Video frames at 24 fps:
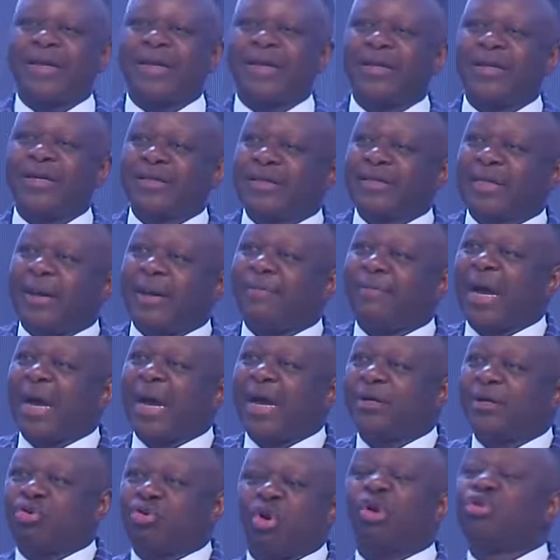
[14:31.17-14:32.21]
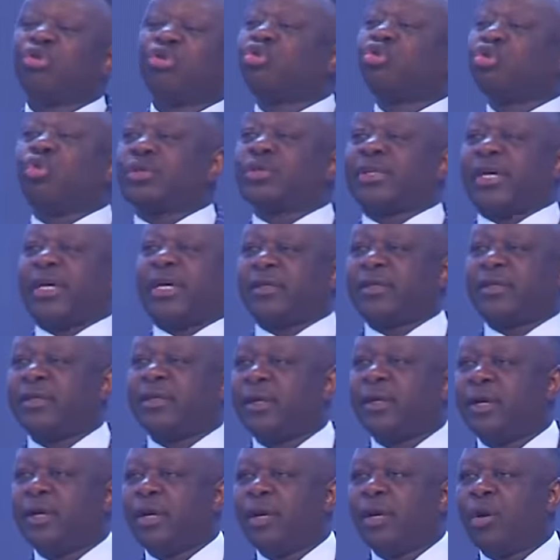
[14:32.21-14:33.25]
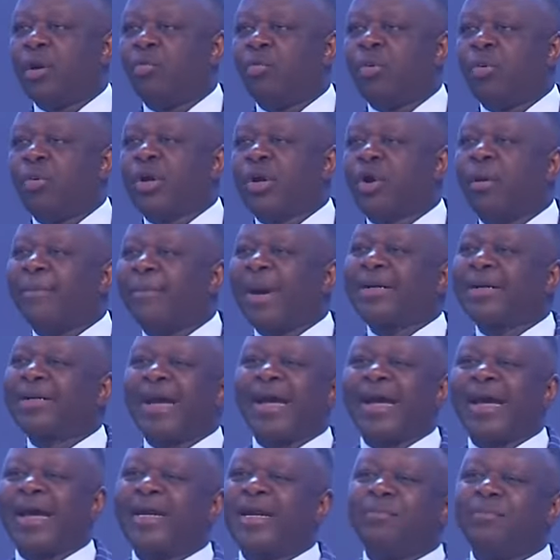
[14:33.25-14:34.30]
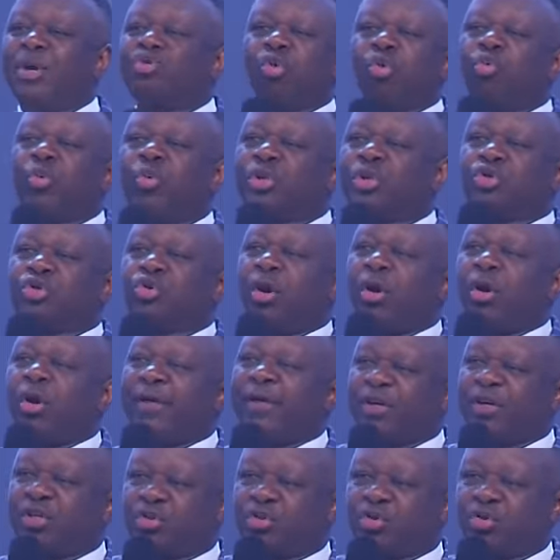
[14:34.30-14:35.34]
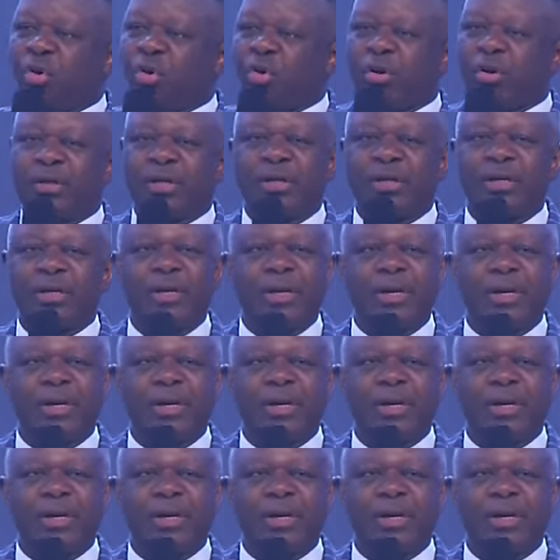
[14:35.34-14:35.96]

in the scabbard. Don't use it. We command the enemy to withdraw every sword.